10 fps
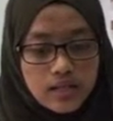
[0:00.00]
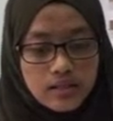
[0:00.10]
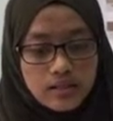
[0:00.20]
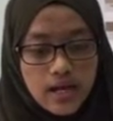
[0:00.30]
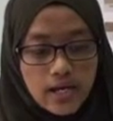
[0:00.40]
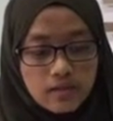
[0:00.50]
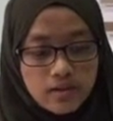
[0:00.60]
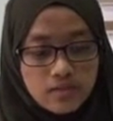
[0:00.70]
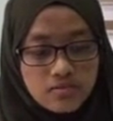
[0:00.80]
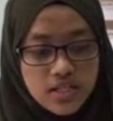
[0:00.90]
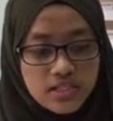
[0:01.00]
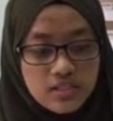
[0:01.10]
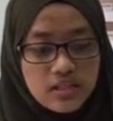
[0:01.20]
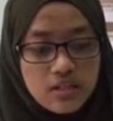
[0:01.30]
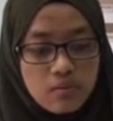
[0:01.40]
the aircraft
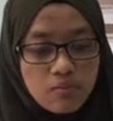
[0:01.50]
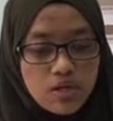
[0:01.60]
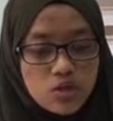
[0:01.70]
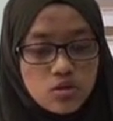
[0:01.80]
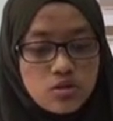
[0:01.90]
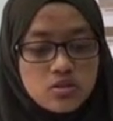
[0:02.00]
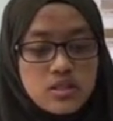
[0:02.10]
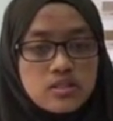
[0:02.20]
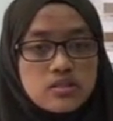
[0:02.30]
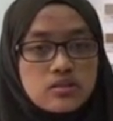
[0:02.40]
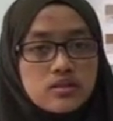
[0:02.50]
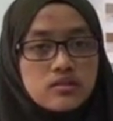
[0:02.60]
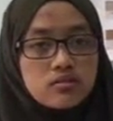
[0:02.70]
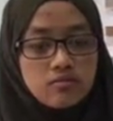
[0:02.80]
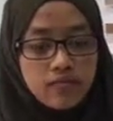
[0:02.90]
sustains damage or
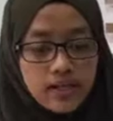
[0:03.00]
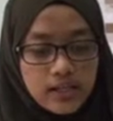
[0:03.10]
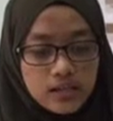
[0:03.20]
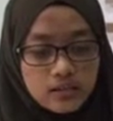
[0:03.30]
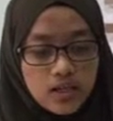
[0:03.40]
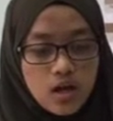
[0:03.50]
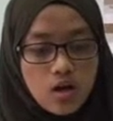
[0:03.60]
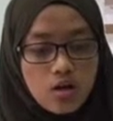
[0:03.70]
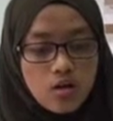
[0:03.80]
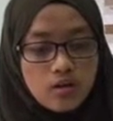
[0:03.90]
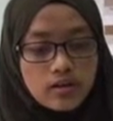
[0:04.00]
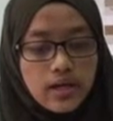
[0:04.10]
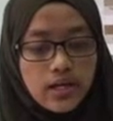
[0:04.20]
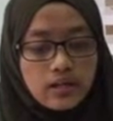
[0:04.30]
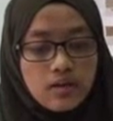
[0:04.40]
structural failure, or the
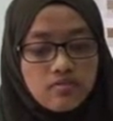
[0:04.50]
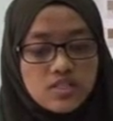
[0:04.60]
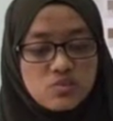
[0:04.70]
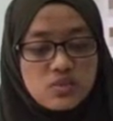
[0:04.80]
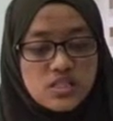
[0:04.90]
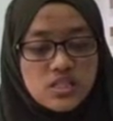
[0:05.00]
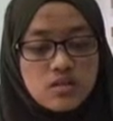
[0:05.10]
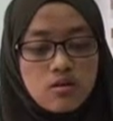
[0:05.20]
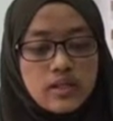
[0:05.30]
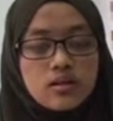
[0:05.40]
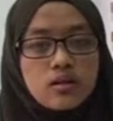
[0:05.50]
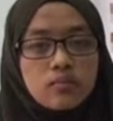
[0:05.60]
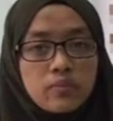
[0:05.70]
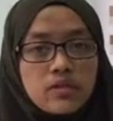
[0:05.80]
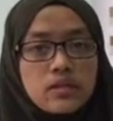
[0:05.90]
aircraft is missing or
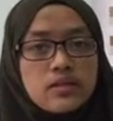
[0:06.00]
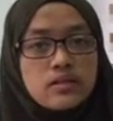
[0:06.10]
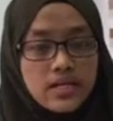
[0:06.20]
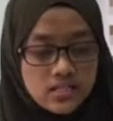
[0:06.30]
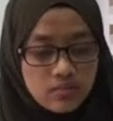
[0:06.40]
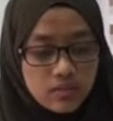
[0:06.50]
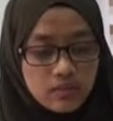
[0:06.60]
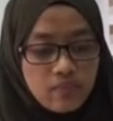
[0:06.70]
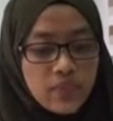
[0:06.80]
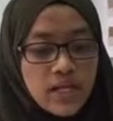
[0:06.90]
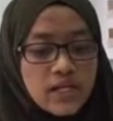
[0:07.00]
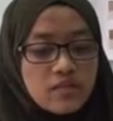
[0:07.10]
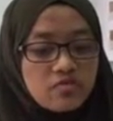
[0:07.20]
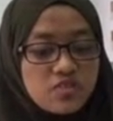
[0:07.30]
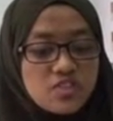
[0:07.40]
incompletely inaccessible.
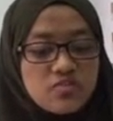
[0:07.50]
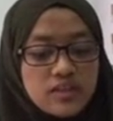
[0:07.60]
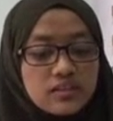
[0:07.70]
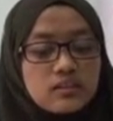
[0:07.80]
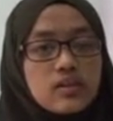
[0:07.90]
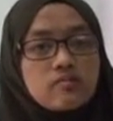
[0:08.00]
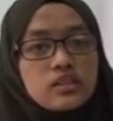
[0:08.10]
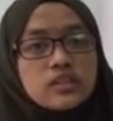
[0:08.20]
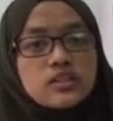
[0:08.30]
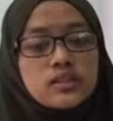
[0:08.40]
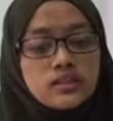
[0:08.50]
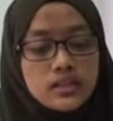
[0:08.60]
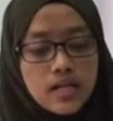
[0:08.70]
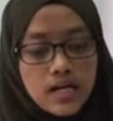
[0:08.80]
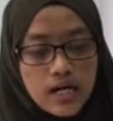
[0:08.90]
The first fatal aviation
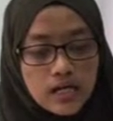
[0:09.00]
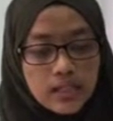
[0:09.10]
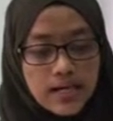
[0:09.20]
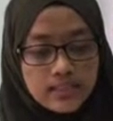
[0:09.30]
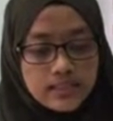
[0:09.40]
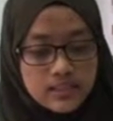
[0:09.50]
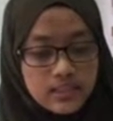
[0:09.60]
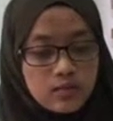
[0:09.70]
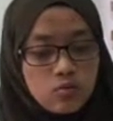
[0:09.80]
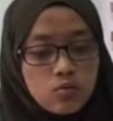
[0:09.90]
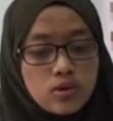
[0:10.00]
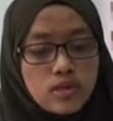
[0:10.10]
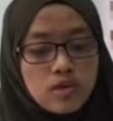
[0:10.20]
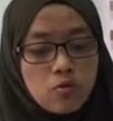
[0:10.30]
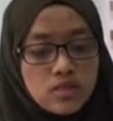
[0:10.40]
accident
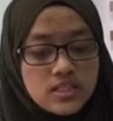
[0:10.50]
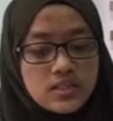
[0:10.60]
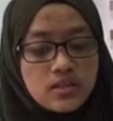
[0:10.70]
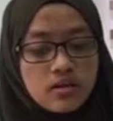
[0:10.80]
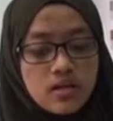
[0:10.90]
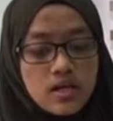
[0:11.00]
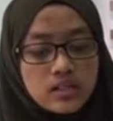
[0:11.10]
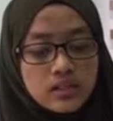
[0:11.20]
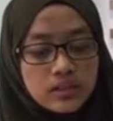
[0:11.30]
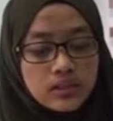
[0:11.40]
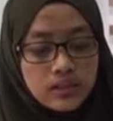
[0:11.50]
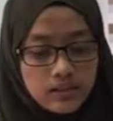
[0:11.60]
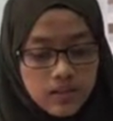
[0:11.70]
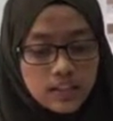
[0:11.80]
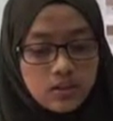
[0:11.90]
was the
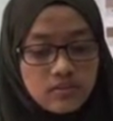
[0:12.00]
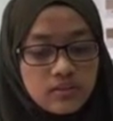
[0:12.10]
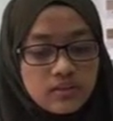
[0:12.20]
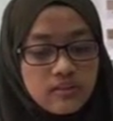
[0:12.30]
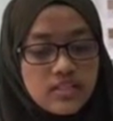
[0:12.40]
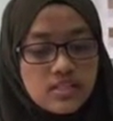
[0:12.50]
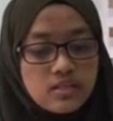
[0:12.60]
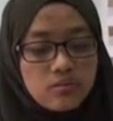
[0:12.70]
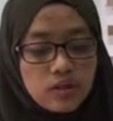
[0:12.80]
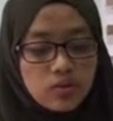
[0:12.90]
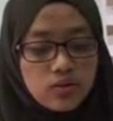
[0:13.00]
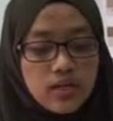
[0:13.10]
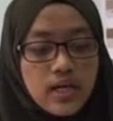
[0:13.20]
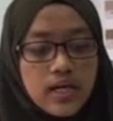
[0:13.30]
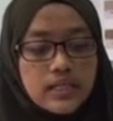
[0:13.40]
crash of the Rasier
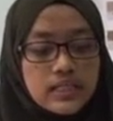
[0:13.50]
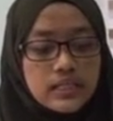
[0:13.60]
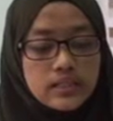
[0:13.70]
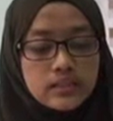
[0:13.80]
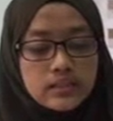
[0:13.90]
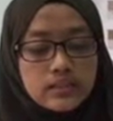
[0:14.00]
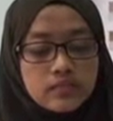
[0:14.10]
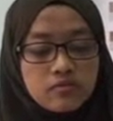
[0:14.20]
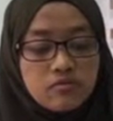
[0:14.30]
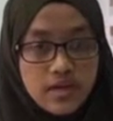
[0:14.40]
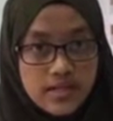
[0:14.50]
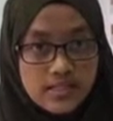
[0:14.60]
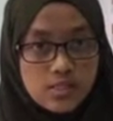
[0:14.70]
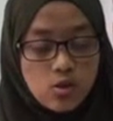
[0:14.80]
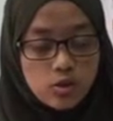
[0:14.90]
balloon near
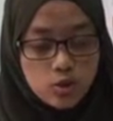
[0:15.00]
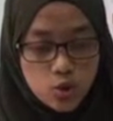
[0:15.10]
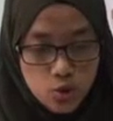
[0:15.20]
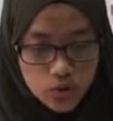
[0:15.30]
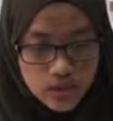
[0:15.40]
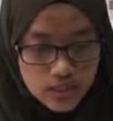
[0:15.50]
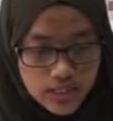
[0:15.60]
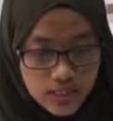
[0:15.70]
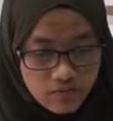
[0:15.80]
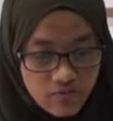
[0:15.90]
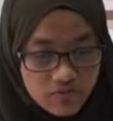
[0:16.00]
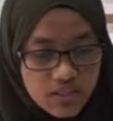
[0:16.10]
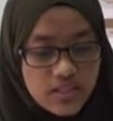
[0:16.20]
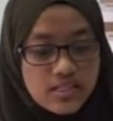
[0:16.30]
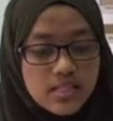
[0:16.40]
France on June
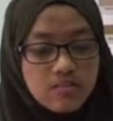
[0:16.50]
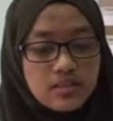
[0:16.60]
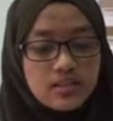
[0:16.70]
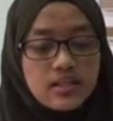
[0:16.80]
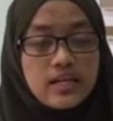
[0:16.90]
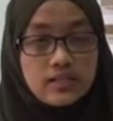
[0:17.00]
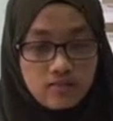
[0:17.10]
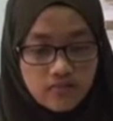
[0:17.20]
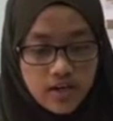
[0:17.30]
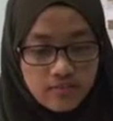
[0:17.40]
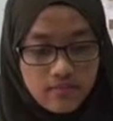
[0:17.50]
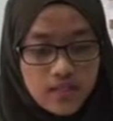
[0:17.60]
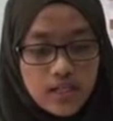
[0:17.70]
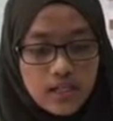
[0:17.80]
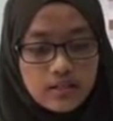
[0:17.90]
15, 1785.
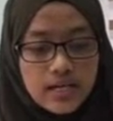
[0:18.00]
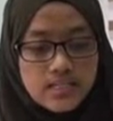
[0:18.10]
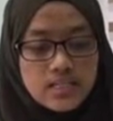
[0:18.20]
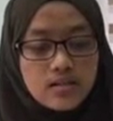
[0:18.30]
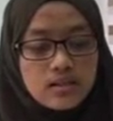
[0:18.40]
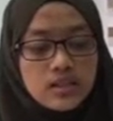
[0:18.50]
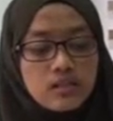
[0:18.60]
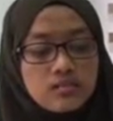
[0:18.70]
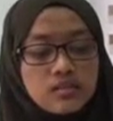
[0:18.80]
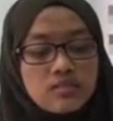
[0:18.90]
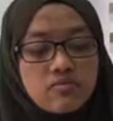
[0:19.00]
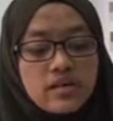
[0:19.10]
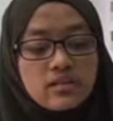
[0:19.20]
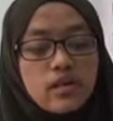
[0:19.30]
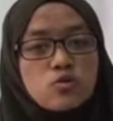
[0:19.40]
The accident killed the
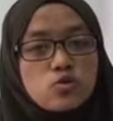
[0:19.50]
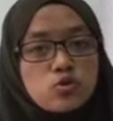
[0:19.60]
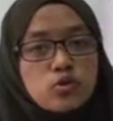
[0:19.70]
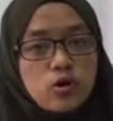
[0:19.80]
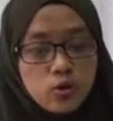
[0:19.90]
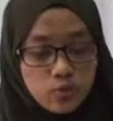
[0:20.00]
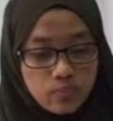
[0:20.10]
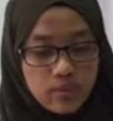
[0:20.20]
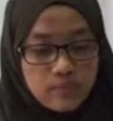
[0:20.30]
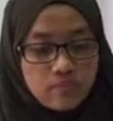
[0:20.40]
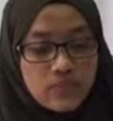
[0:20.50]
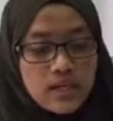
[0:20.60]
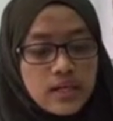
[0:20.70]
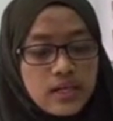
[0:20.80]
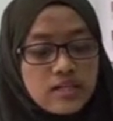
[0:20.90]
inventor and also the occupant.
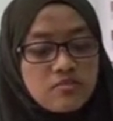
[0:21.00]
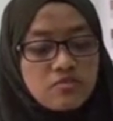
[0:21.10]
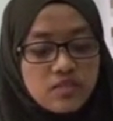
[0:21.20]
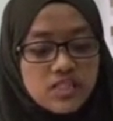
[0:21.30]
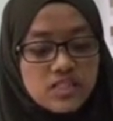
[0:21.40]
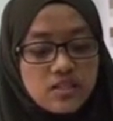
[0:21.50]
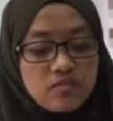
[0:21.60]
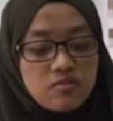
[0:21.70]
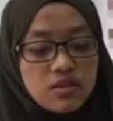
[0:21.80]
And the first